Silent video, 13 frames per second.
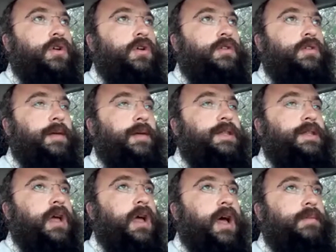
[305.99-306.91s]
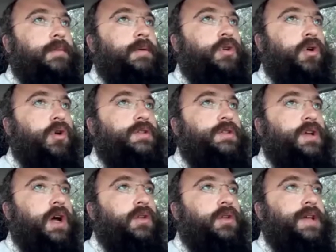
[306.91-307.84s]
Talmidei Chachamim Torah
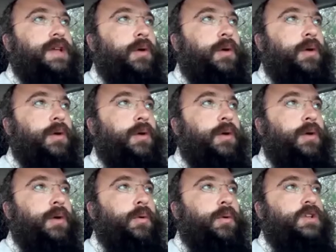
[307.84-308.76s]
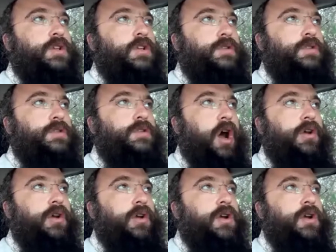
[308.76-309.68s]
scholars, how we are supposed to honor,
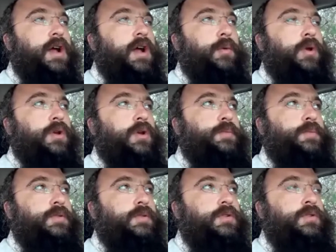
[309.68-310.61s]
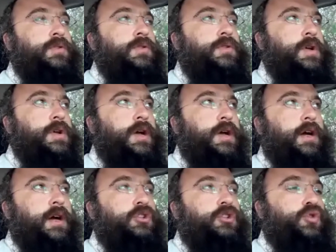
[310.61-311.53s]
how we are supposed to
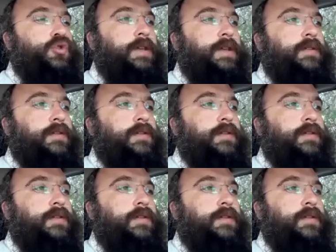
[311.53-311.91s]
treat